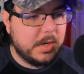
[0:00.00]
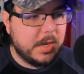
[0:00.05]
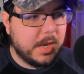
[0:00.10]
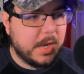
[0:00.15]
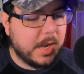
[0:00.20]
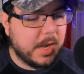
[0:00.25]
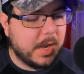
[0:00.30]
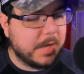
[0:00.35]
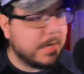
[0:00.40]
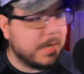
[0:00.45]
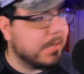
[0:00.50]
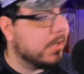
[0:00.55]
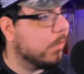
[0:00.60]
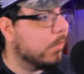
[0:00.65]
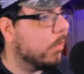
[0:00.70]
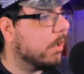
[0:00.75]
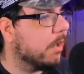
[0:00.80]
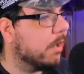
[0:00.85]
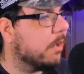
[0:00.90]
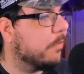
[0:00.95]
And I did
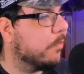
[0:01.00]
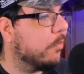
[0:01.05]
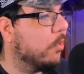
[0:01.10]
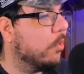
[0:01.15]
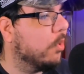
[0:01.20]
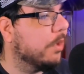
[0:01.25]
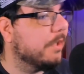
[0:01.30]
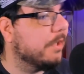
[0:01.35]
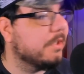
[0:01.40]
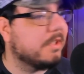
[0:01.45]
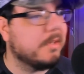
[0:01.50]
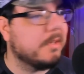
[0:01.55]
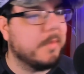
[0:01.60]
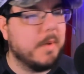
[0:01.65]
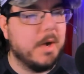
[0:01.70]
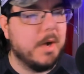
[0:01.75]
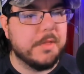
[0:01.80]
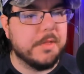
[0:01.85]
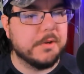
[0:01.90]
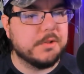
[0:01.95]
want to pull in some
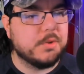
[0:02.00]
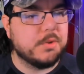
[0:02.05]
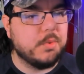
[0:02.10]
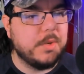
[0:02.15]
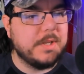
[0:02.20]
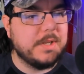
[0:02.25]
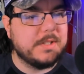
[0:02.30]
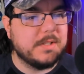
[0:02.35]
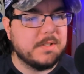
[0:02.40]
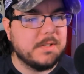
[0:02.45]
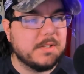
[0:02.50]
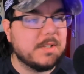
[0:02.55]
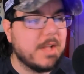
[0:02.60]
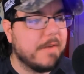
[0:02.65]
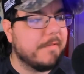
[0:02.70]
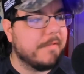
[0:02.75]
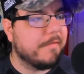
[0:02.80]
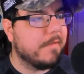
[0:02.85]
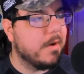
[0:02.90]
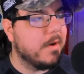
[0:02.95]
other tweets and
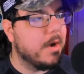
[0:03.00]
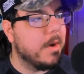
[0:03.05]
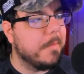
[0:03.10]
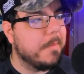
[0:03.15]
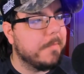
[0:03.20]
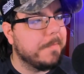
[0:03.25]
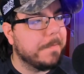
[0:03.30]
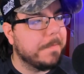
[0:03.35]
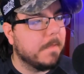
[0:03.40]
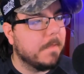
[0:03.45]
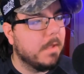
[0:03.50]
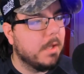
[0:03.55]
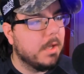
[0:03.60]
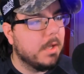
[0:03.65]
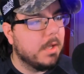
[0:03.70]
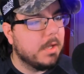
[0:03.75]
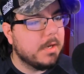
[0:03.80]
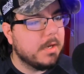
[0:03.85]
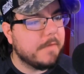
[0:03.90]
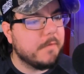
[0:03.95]
stuff from
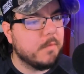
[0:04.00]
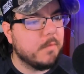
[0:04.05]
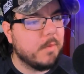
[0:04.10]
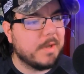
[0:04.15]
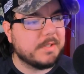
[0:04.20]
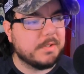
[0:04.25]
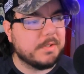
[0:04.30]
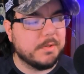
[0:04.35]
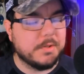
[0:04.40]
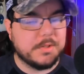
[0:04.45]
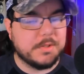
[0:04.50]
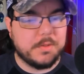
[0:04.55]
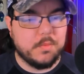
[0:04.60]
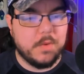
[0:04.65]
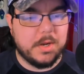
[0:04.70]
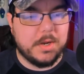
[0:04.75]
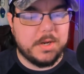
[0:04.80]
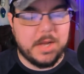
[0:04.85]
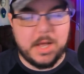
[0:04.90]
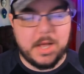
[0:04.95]
different wrestlers and
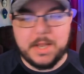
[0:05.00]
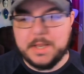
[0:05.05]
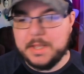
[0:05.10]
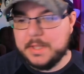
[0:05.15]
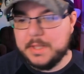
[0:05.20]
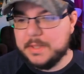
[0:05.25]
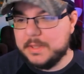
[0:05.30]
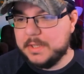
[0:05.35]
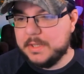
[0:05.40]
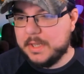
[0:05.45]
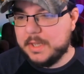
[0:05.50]
whatnot in the